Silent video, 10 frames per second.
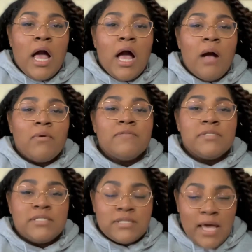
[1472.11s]
I would have
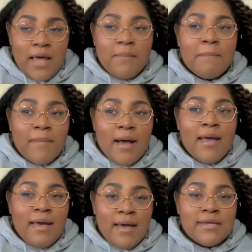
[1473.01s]
sat my
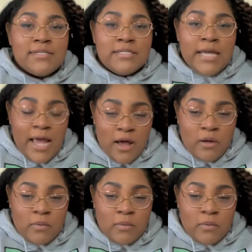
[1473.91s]
ass down